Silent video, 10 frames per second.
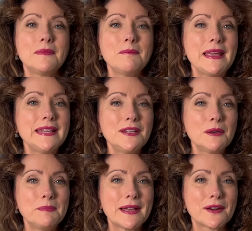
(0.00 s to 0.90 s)
Making
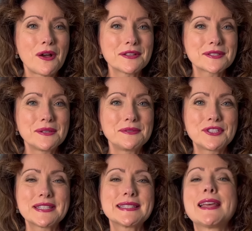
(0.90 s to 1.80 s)
your bed also
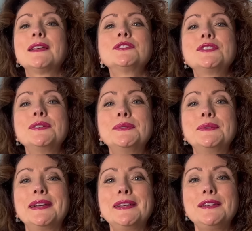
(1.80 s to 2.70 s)
just tells
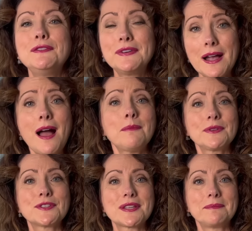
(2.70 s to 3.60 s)
you you've
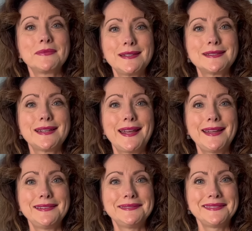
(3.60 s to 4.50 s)
accomplished something today.